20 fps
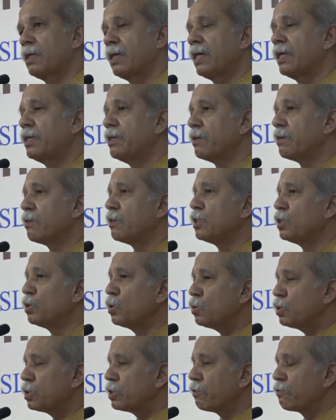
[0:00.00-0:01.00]
had
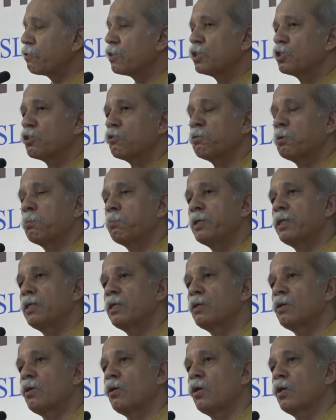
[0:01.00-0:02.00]
huge difference of
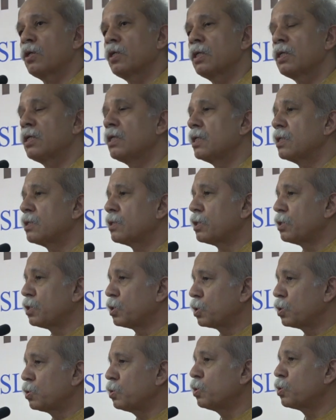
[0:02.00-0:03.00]
opinion on the
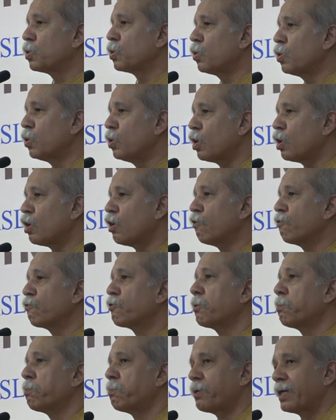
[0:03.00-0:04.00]
true role of
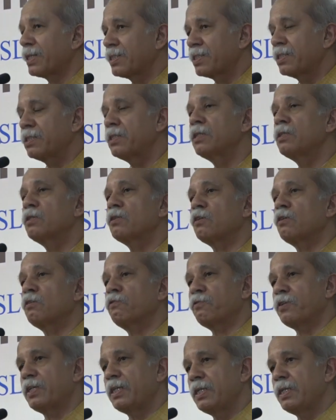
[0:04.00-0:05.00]
the President
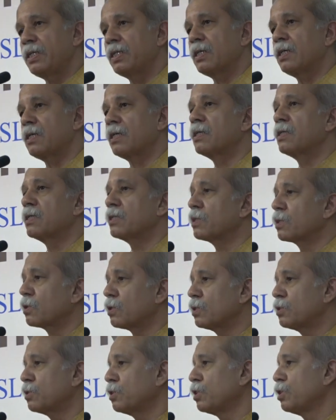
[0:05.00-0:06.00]
of India under the
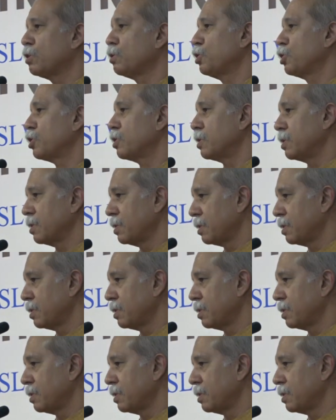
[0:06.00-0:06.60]
constitution.